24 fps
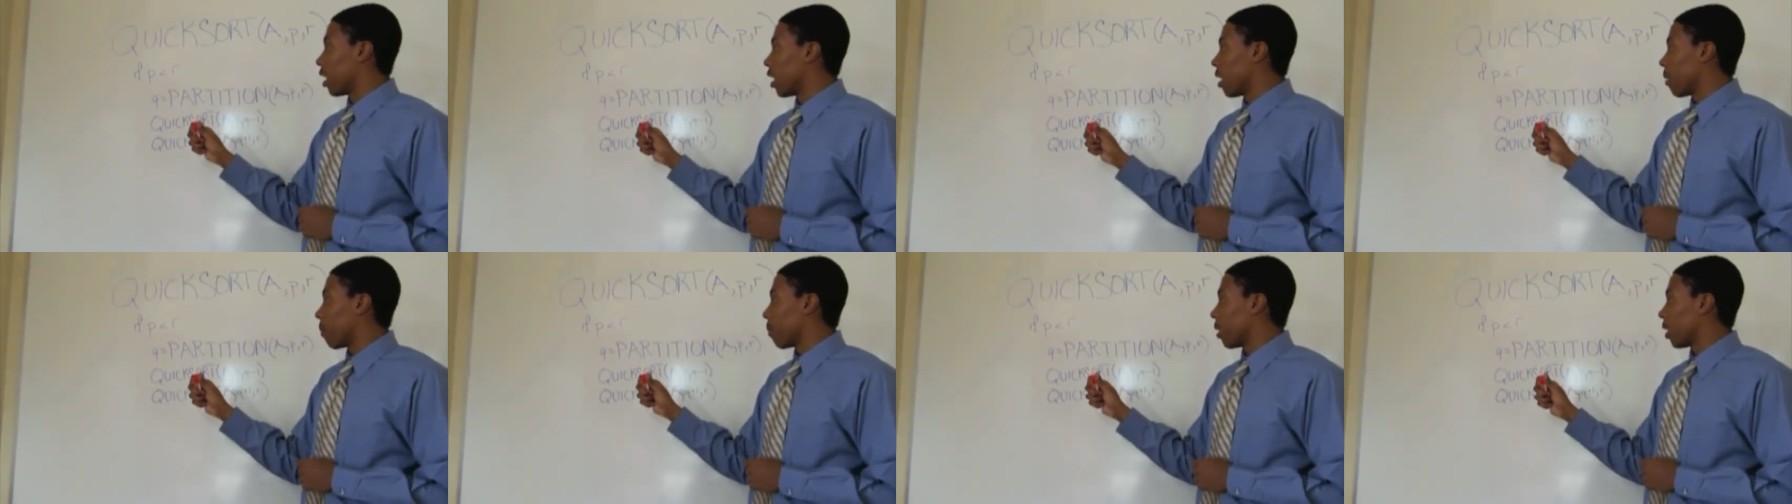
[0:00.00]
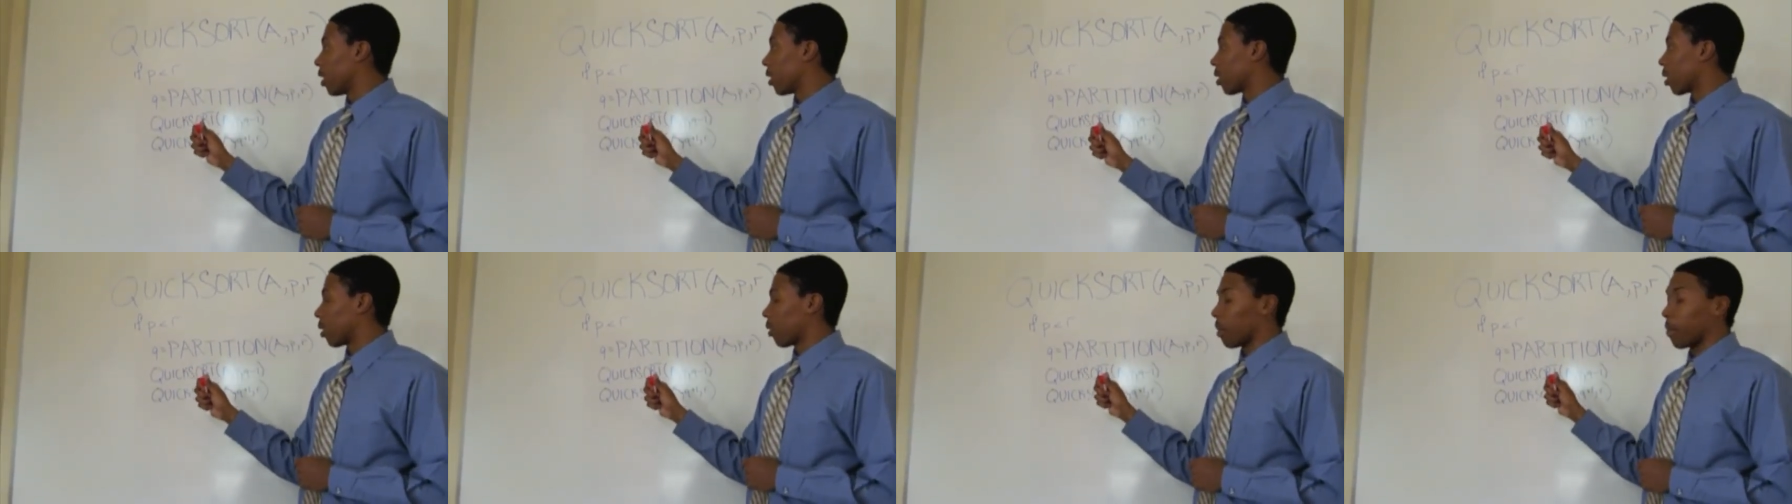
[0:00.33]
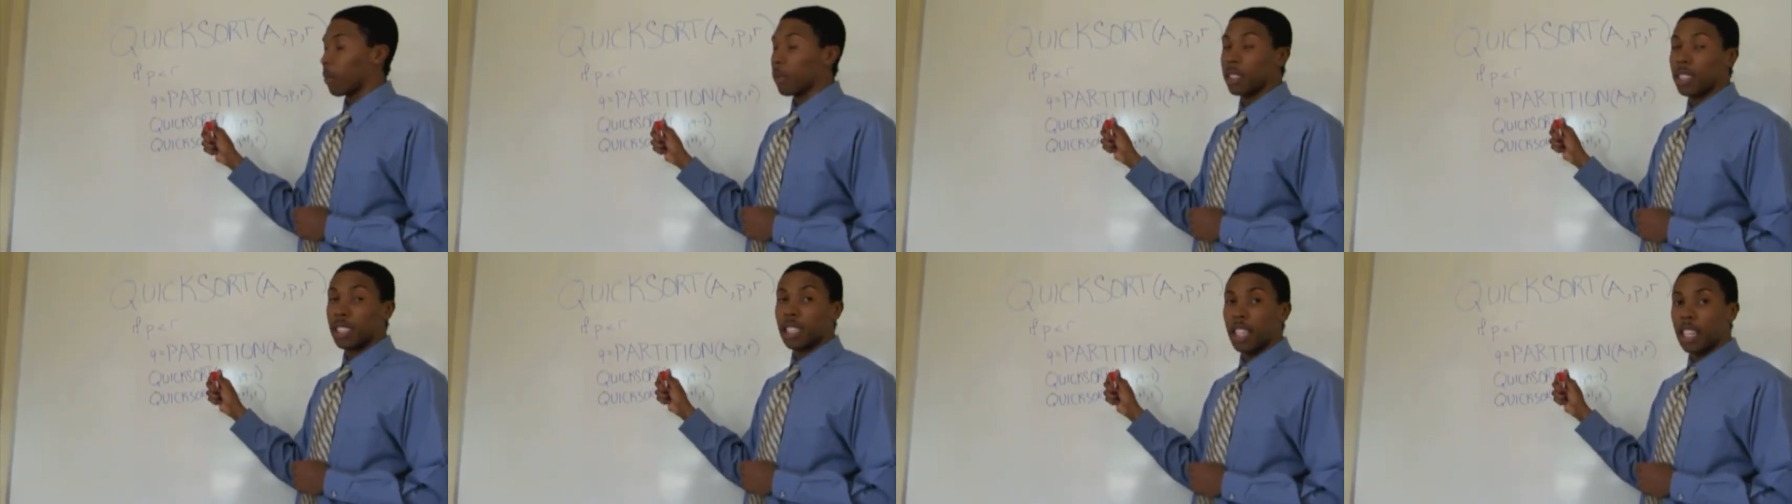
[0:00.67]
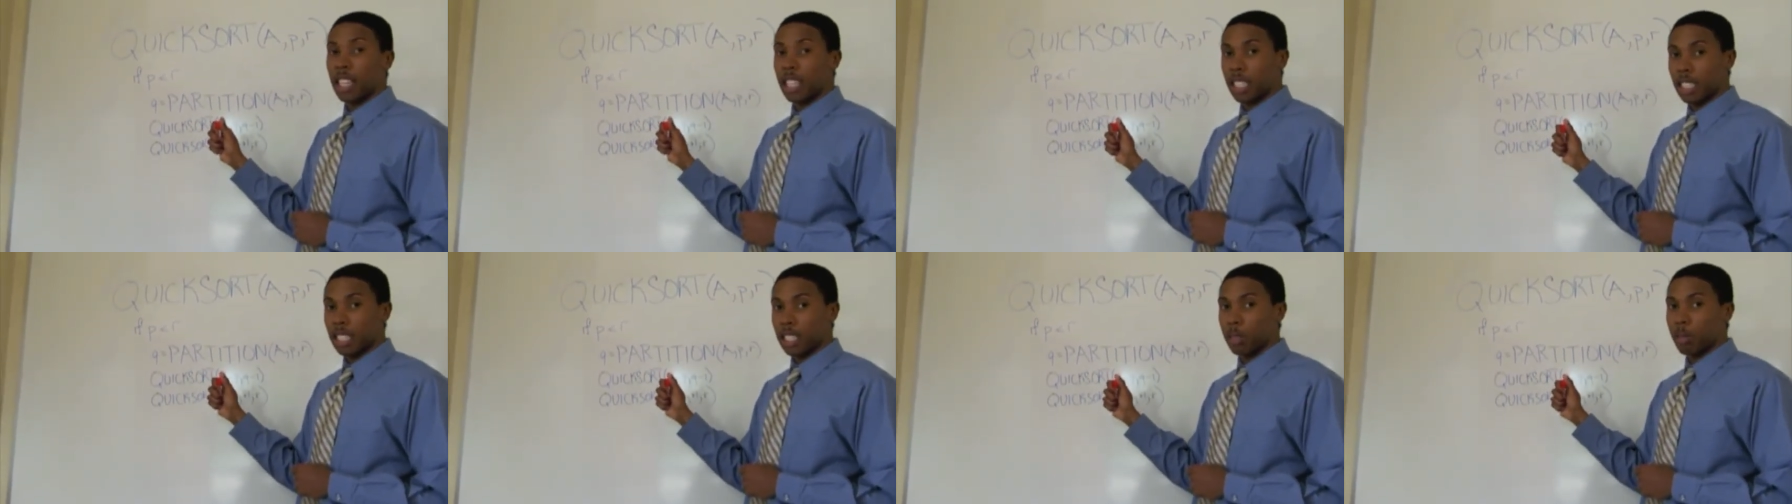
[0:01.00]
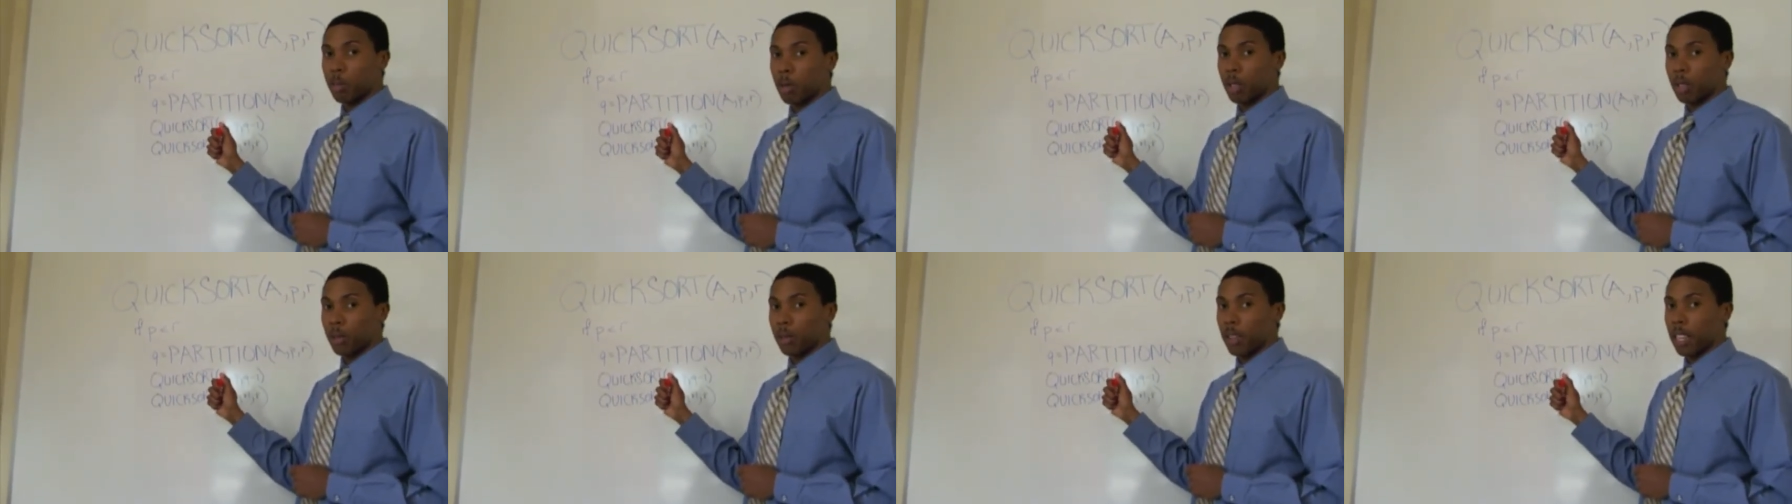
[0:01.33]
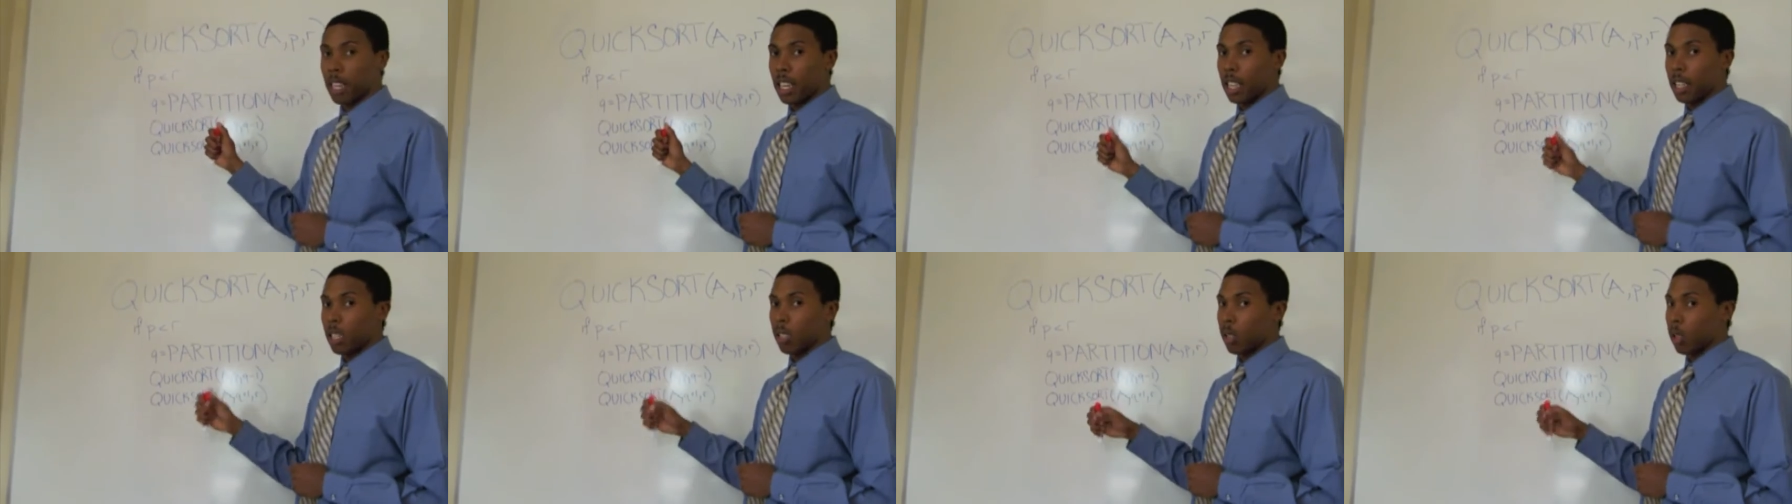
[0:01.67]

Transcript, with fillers: P is going to represent our least most value,